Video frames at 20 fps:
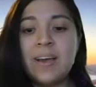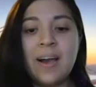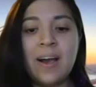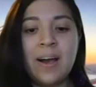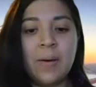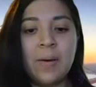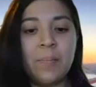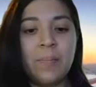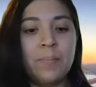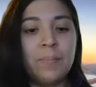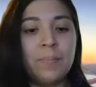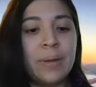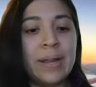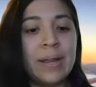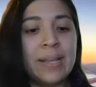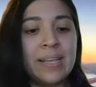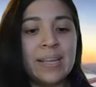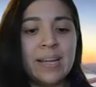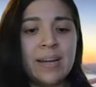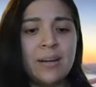But
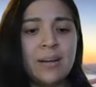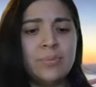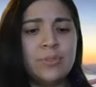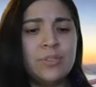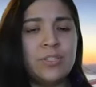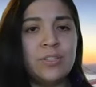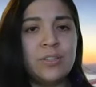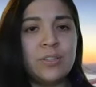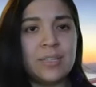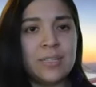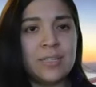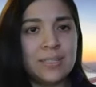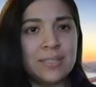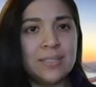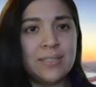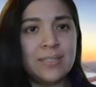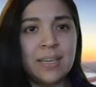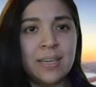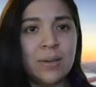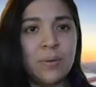I can help
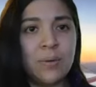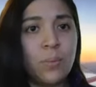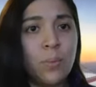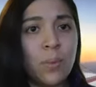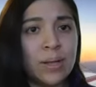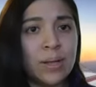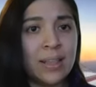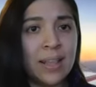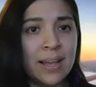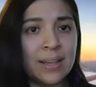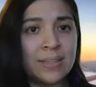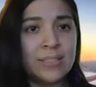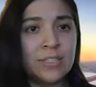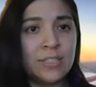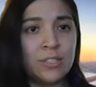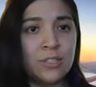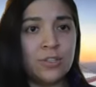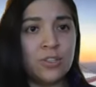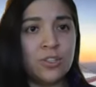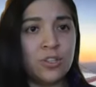students see what
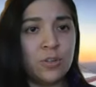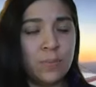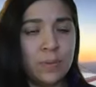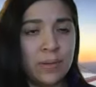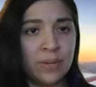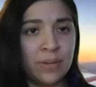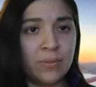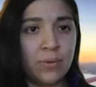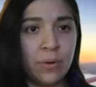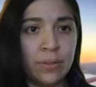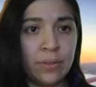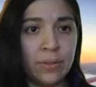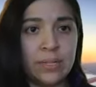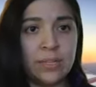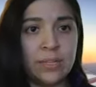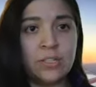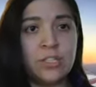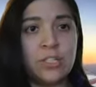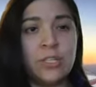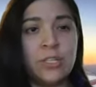classes you should be enrolling
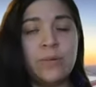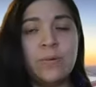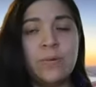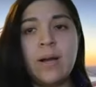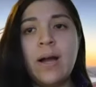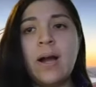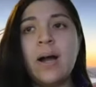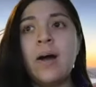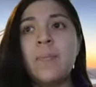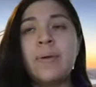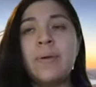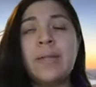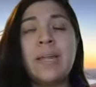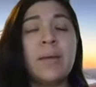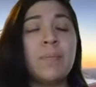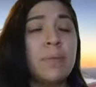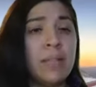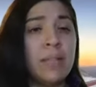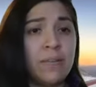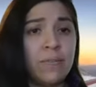into. And
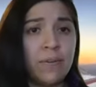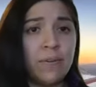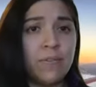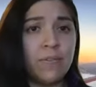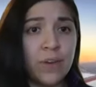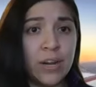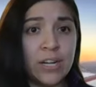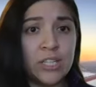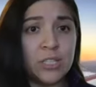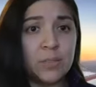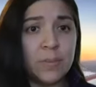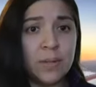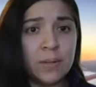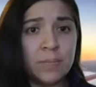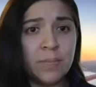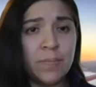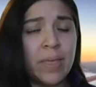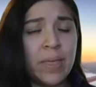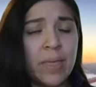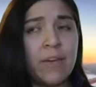I believe for
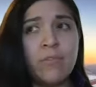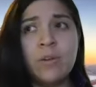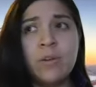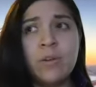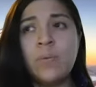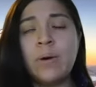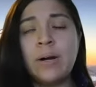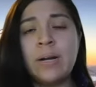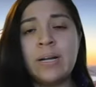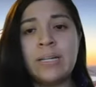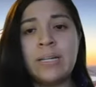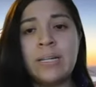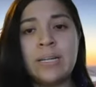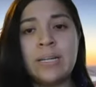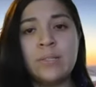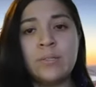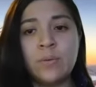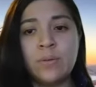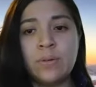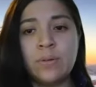freshmen, everyone
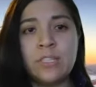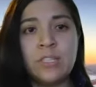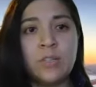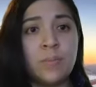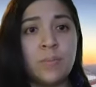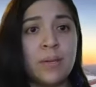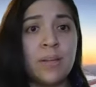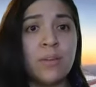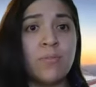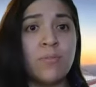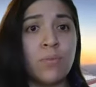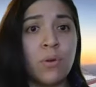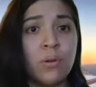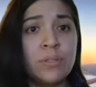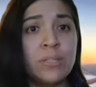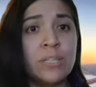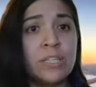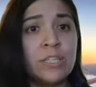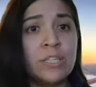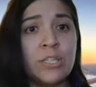is going to be
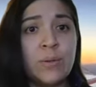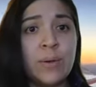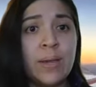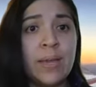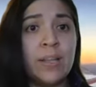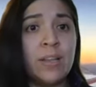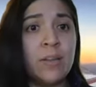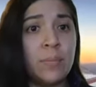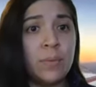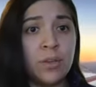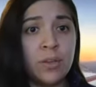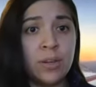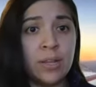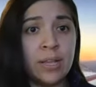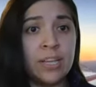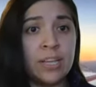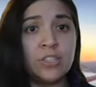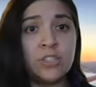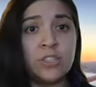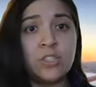enrolled into a
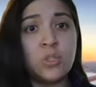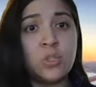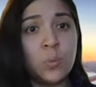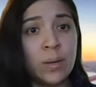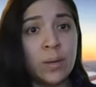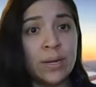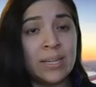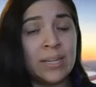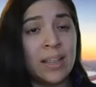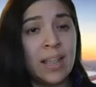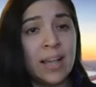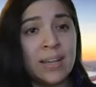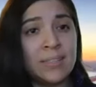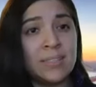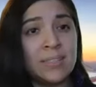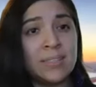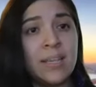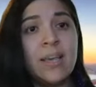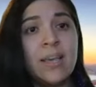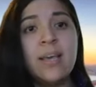Communications 20
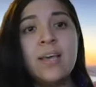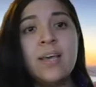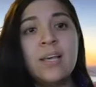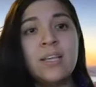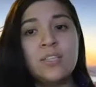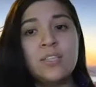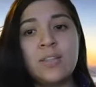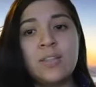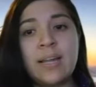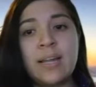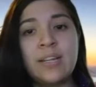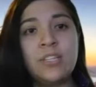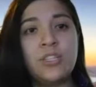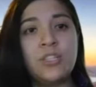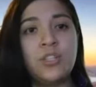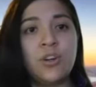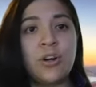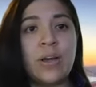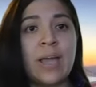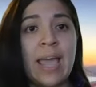class. So that is
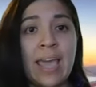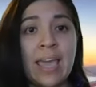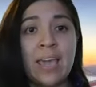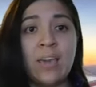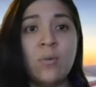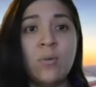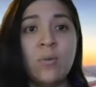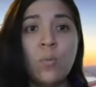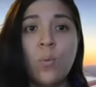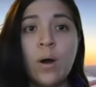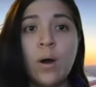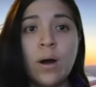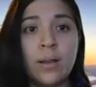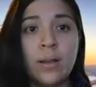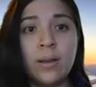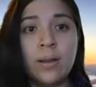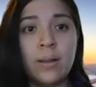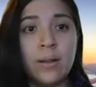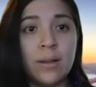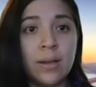your
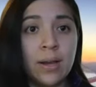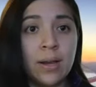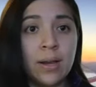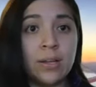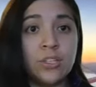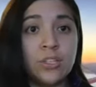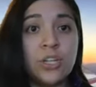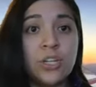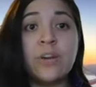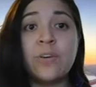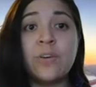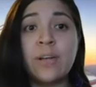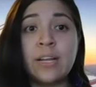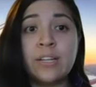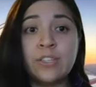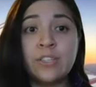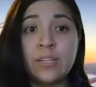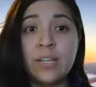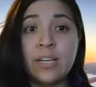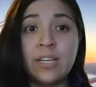A1 general
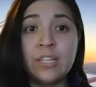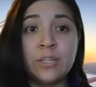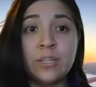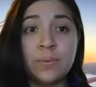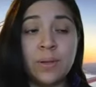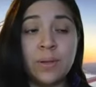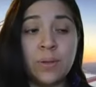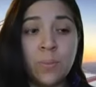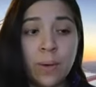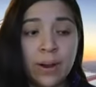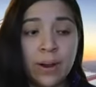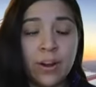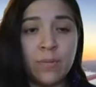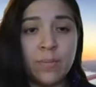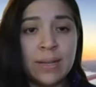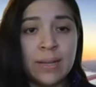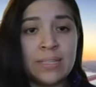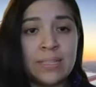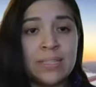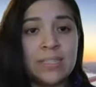education
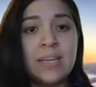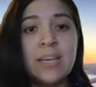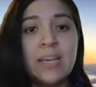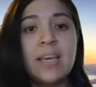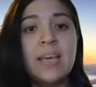requirement.